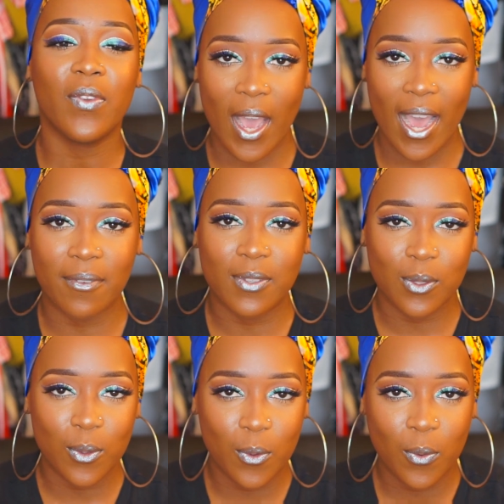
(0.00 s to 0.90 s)
You have
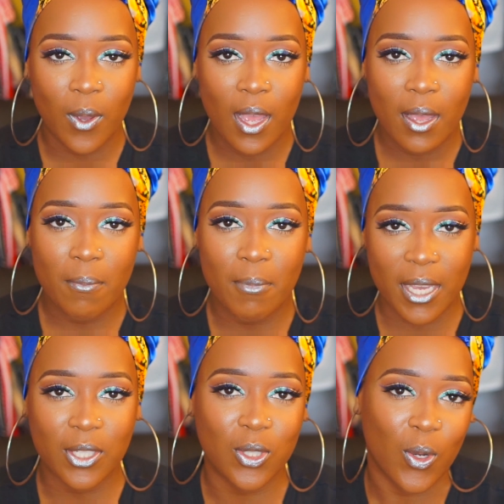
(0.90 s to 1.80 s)
to
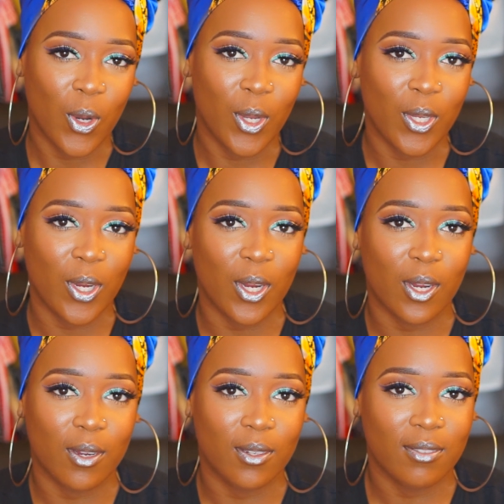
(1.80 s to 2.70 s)
make sure
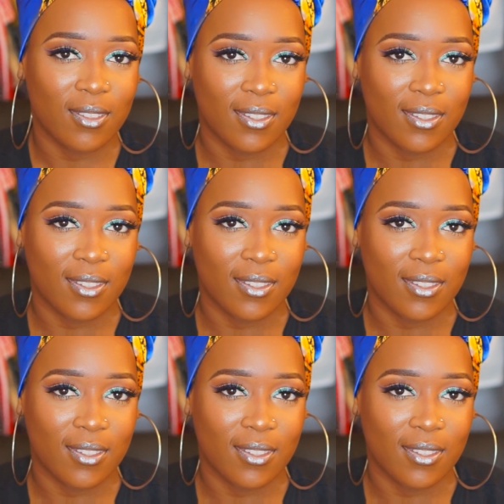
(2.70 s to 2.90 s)
you're